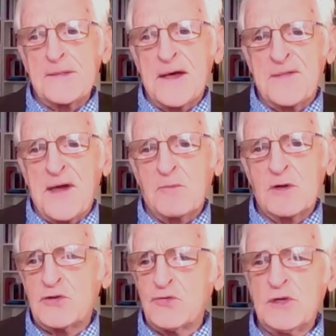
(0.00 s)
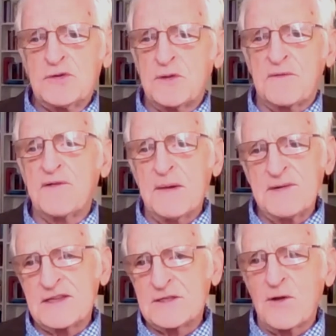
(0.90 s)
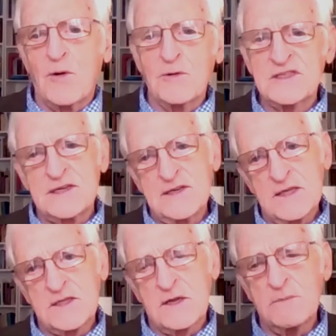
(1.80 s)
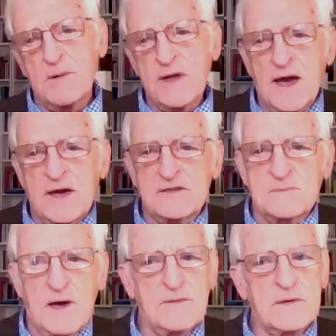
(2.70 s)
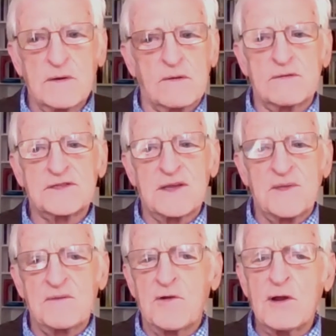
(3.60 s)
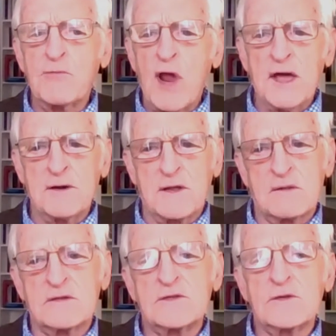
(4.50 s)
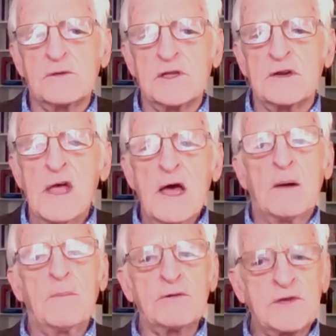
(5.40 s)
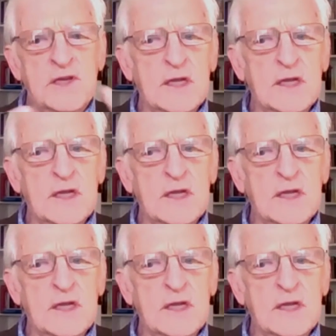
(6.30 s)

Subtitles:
that we're doing to the feminine, say, oh, isn't it nice to talk about God as mother? No, there's something very radical in Julian about